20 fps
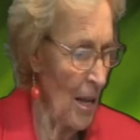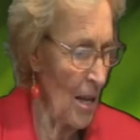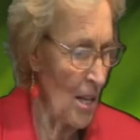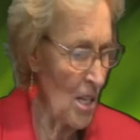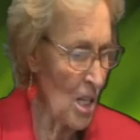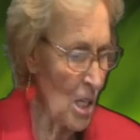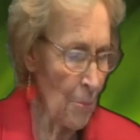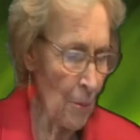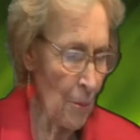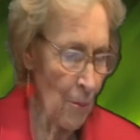
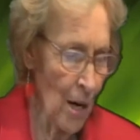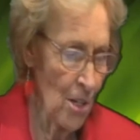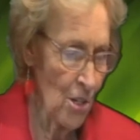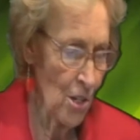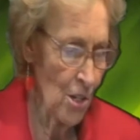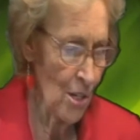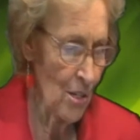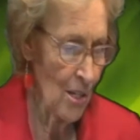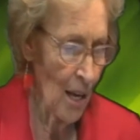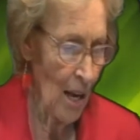
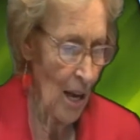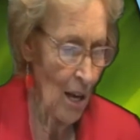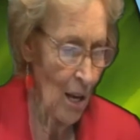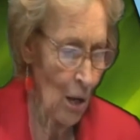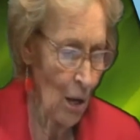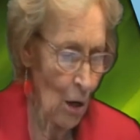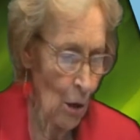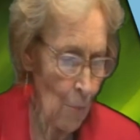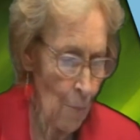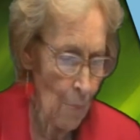inspirations, I
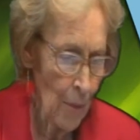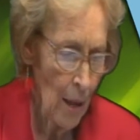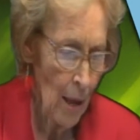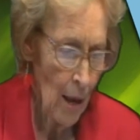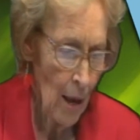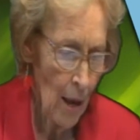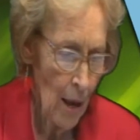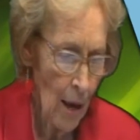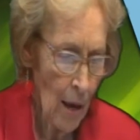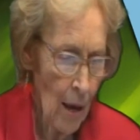hope.
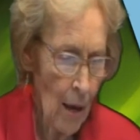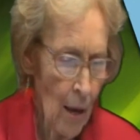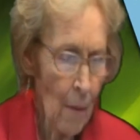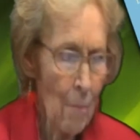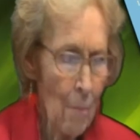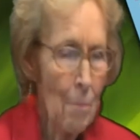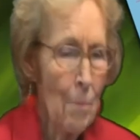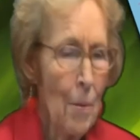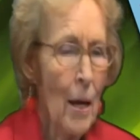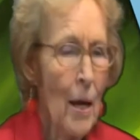
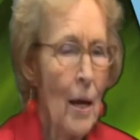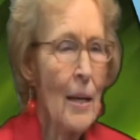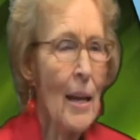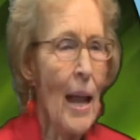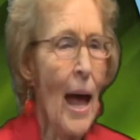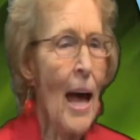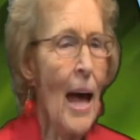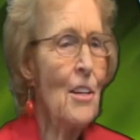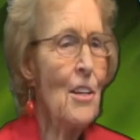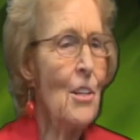But
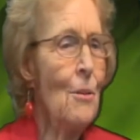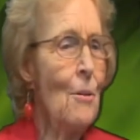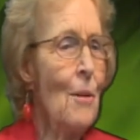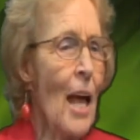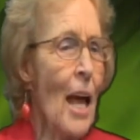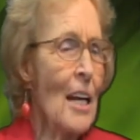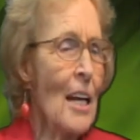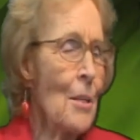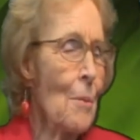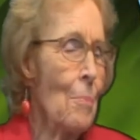I do
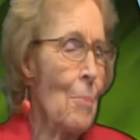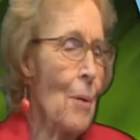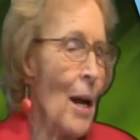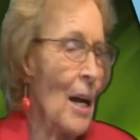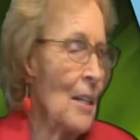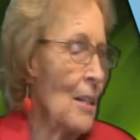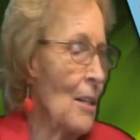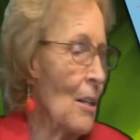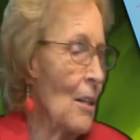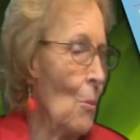like the
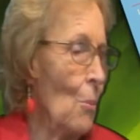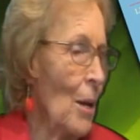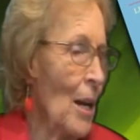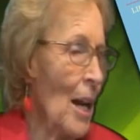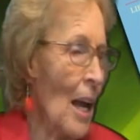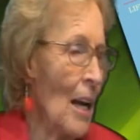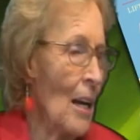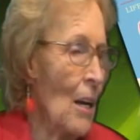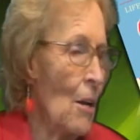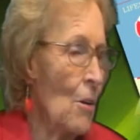practical. When
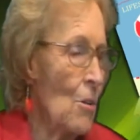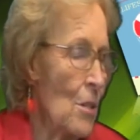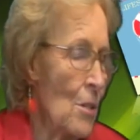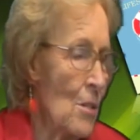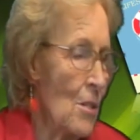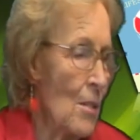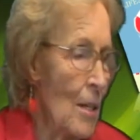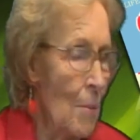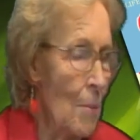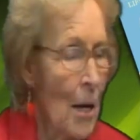I go to
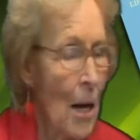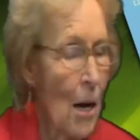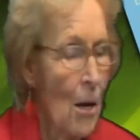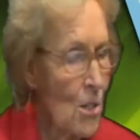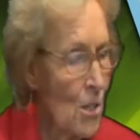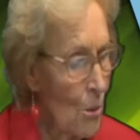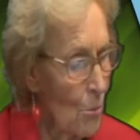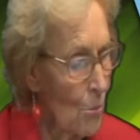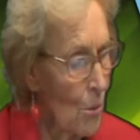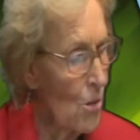
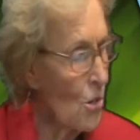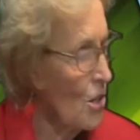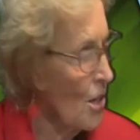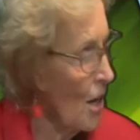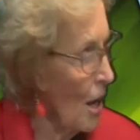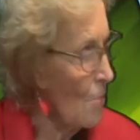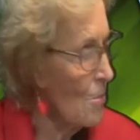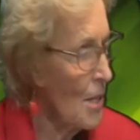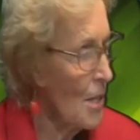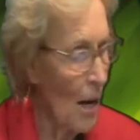seminars or
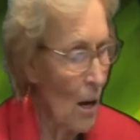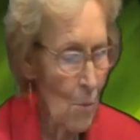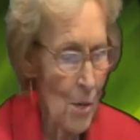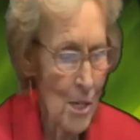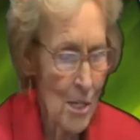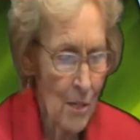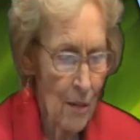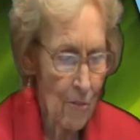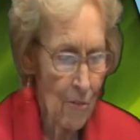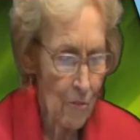workshops, I
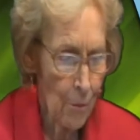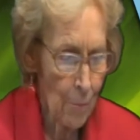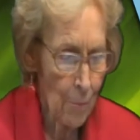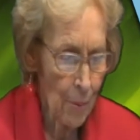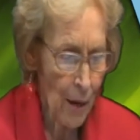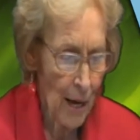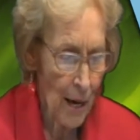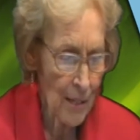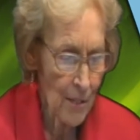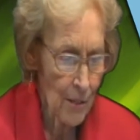always look for
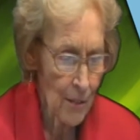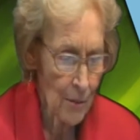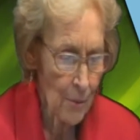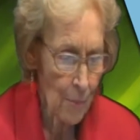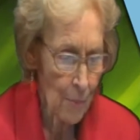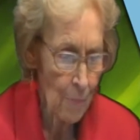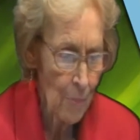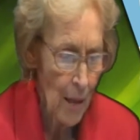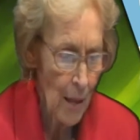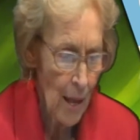
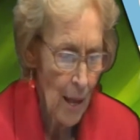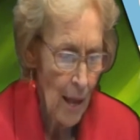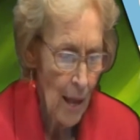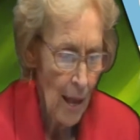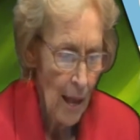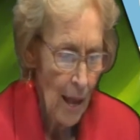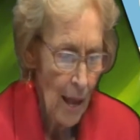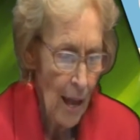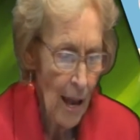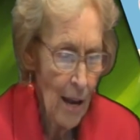practical.
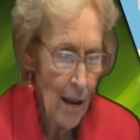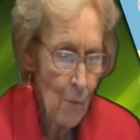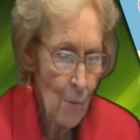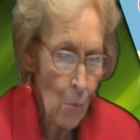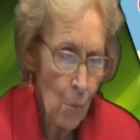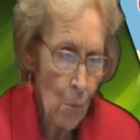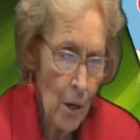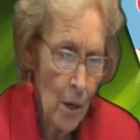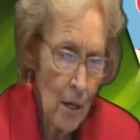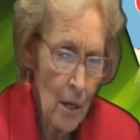
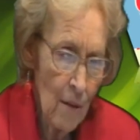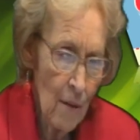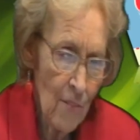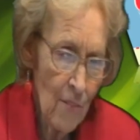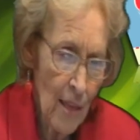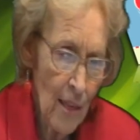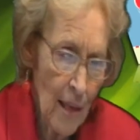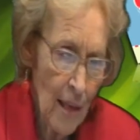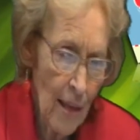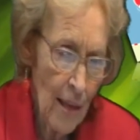And one of
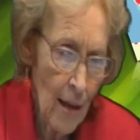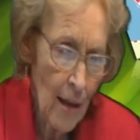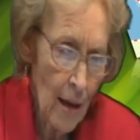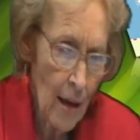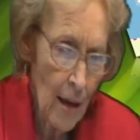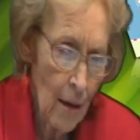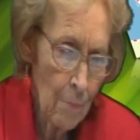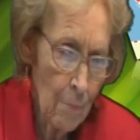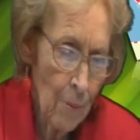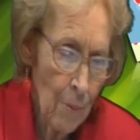the
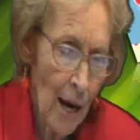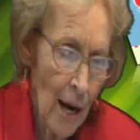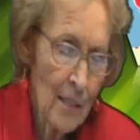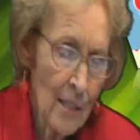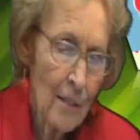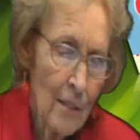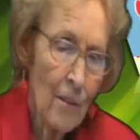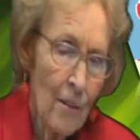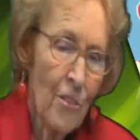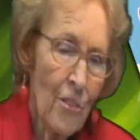
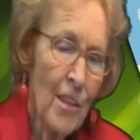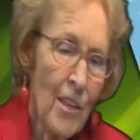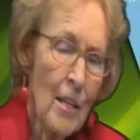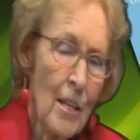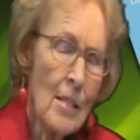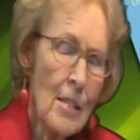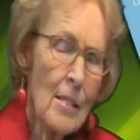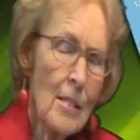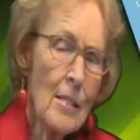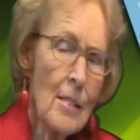practical
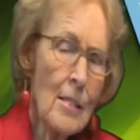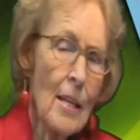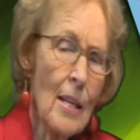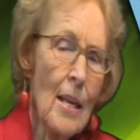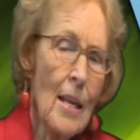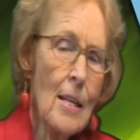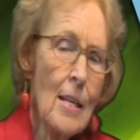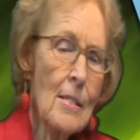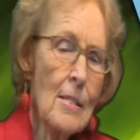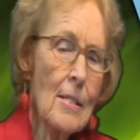things
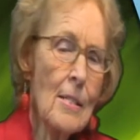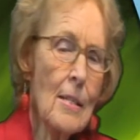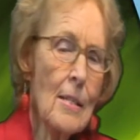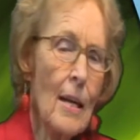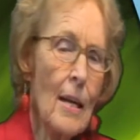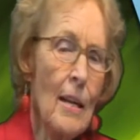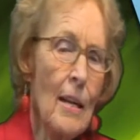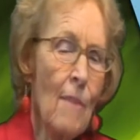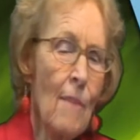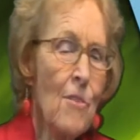is
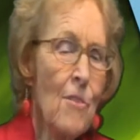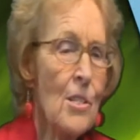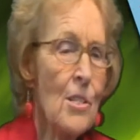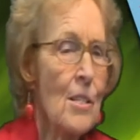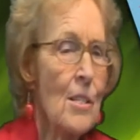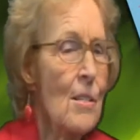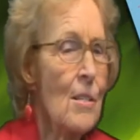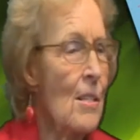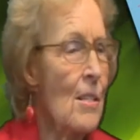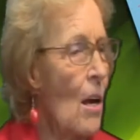an
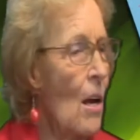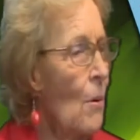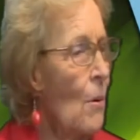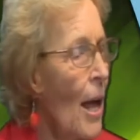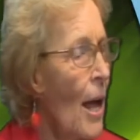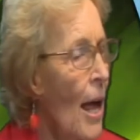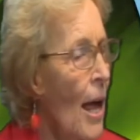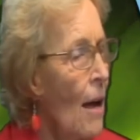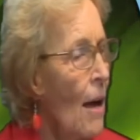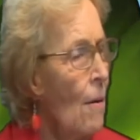emphasis on
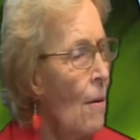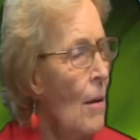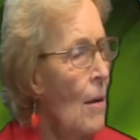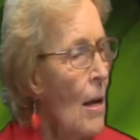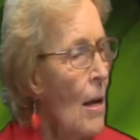how